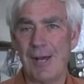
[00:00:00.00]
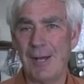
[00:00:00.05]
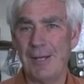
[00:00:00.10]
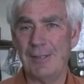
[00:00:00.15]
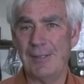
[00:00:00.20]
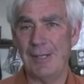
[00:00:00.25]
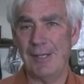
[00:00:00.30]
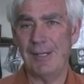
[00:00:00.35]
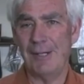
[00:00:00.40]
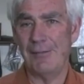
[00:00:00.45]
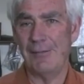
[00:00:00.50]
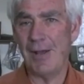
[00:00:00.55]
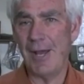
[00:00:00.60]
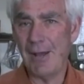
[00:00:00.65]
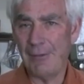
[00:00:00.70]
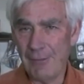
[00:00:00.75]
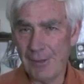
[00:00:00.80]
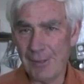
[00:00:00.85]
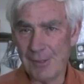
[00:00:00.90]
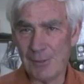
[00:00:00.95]
idea of
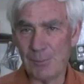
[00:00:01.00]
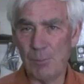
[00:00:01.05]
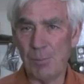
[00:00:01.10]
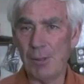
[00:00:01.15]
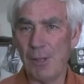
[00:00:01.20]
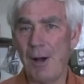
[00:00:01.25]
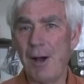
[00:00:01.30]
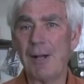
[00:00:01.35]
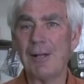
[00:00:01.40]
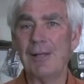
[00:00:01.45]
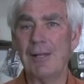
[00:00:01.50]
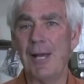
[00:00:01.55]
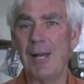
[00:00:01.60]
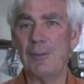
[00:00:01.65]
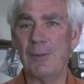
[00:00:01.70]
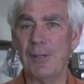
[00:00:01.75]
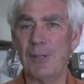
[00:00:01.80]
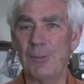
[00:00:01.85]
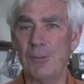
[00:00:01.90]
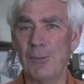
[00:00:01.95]
having this block
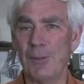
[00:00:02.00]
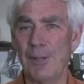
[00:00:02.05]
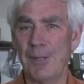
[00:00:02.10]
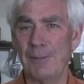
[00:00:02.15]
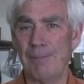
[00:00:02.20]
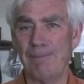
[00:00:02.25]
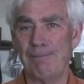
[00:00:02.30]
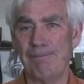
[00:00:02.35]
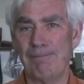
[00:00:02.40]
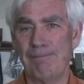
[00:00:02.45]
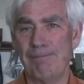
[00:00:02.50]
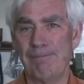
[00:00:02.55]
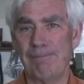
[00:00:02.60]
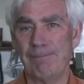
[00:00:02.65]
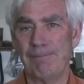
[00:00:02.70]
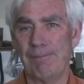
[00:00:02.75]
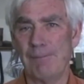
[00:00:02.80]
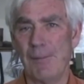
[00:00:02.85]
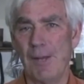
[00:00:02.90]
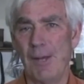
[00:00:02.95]
laminate rim
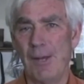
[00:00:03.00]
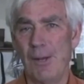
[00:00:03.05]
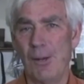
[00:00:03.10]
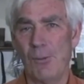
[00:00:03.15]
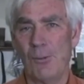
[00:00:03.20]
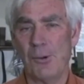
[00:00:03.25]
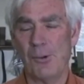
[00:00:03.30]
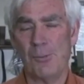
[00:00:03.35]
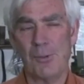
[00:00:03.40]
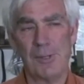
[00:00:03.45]
where